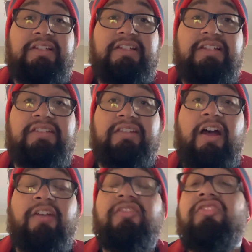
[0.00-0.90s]
He's
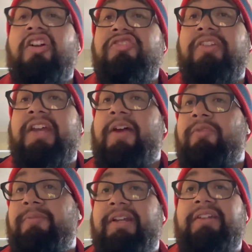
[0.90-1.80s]
such a
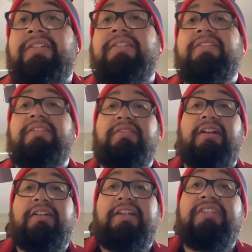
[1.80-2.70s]
coward, man.
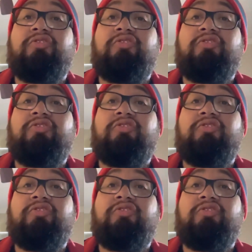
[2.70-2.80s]
It's